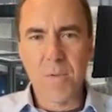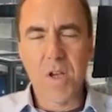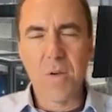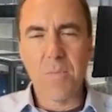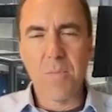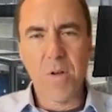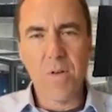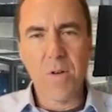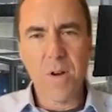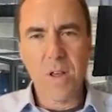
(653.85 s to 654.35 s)

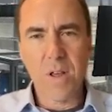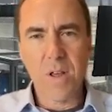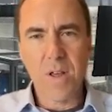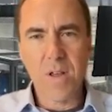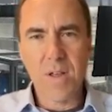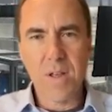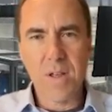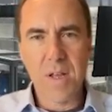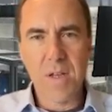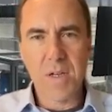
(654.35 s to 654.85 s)
community
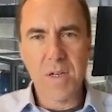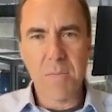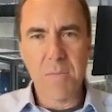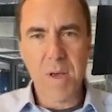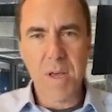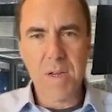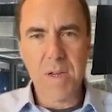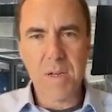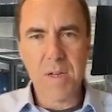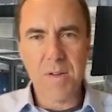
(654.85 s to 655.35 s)
is
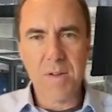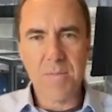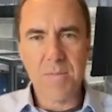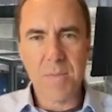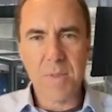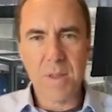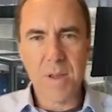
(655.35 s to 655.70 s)
amazing.